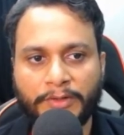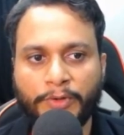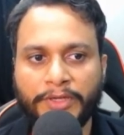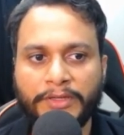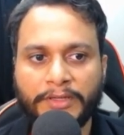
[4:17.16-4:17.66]

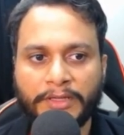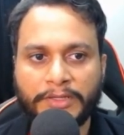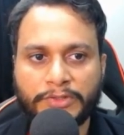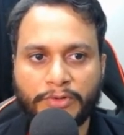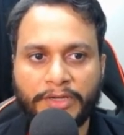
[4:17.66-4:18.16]
Okay,
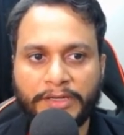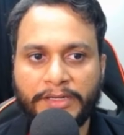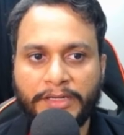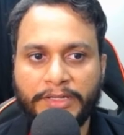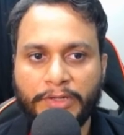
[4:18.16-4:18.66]
so
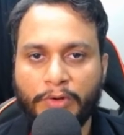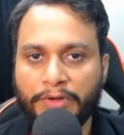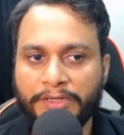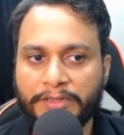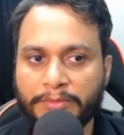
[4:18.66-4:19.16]
currently
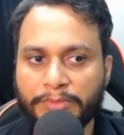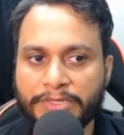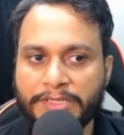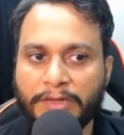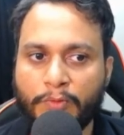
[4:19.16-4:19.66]
recorded
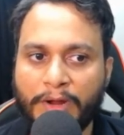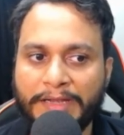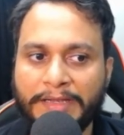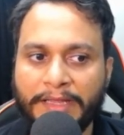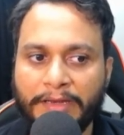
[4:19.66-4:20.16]
numbers are
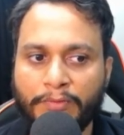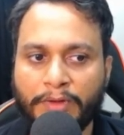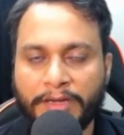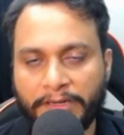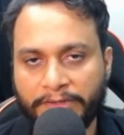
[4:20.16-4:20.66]
1, 10,
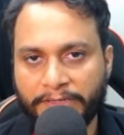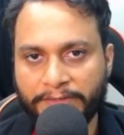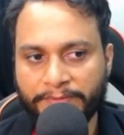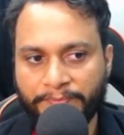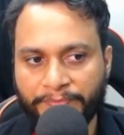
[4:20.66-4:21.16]

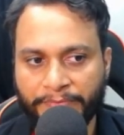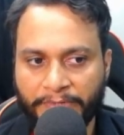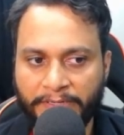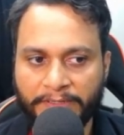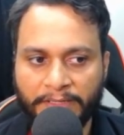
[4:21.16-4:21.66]
100,
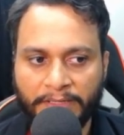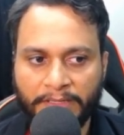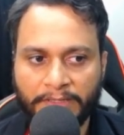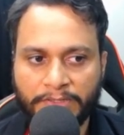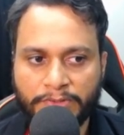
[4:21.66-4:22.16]
right?
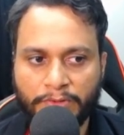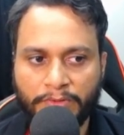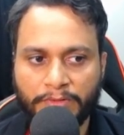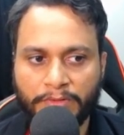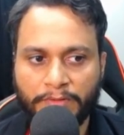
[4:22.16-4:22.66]

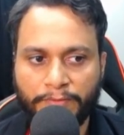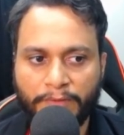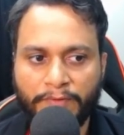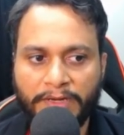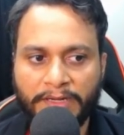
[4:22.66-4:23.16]
So
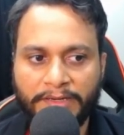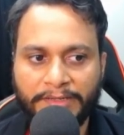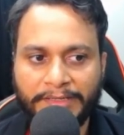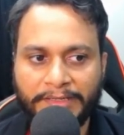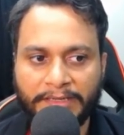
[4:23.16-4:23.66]
from
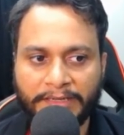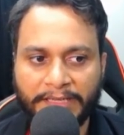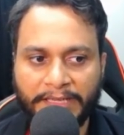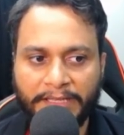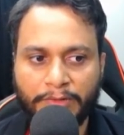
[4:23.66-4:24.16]
100,
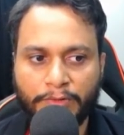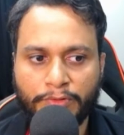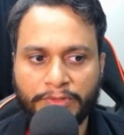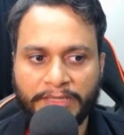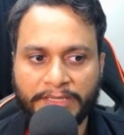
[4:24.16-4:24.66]
can I go
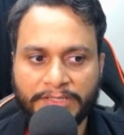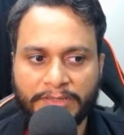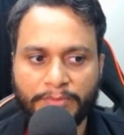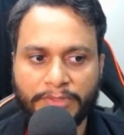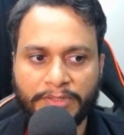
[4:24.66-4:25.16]
to the next
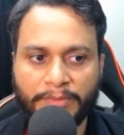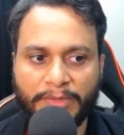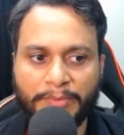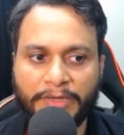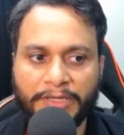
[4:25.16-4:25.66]
number
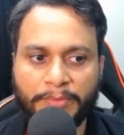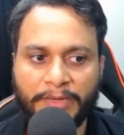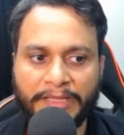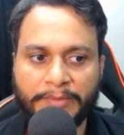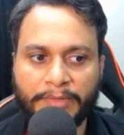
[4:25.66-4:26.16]
by
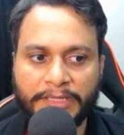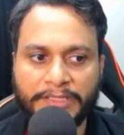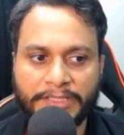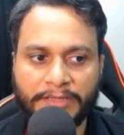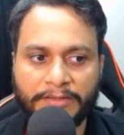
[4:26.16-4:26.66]
multiplying by
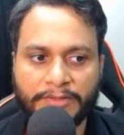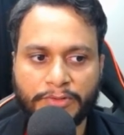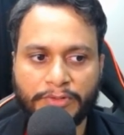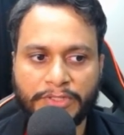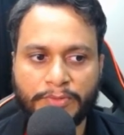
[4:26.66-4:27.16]
10?
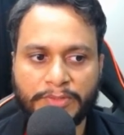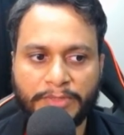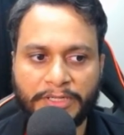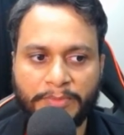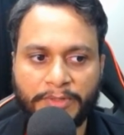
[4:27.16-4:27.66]
So this was
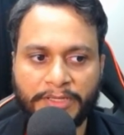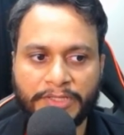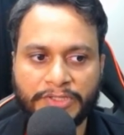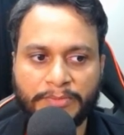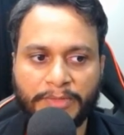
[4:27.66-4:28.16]

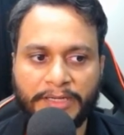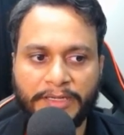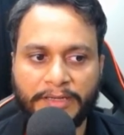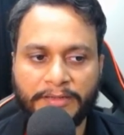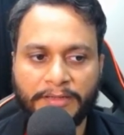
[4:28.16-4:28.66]
multiplication by
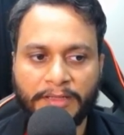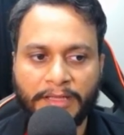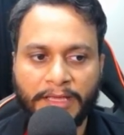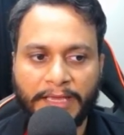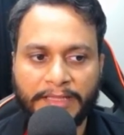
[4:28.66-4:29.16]
10,
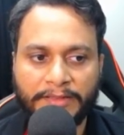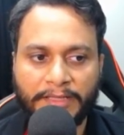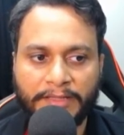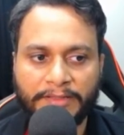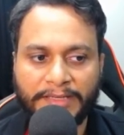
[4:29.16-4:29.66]
and
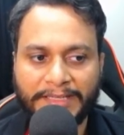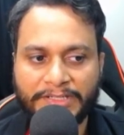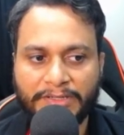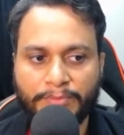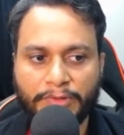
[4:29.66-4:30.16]
the
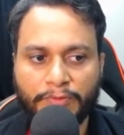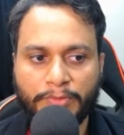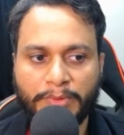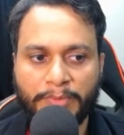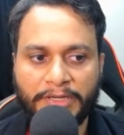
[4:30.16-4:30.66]
next number
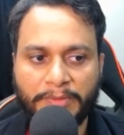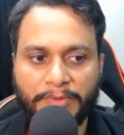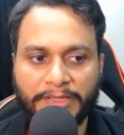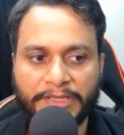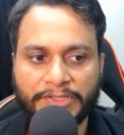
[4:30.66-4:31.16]
would be
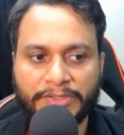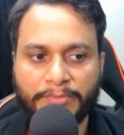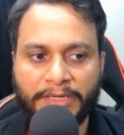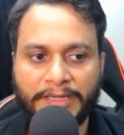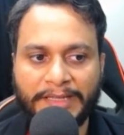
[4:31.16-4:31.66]

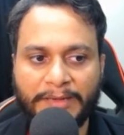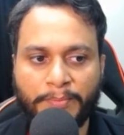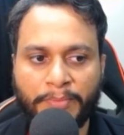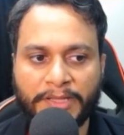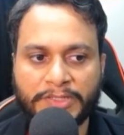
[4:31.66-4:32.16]
multiplication by
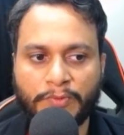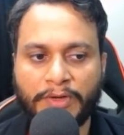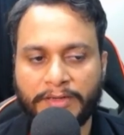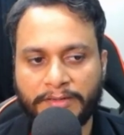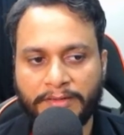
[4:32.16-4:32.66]
10 plus
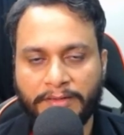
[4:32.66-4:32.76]
1.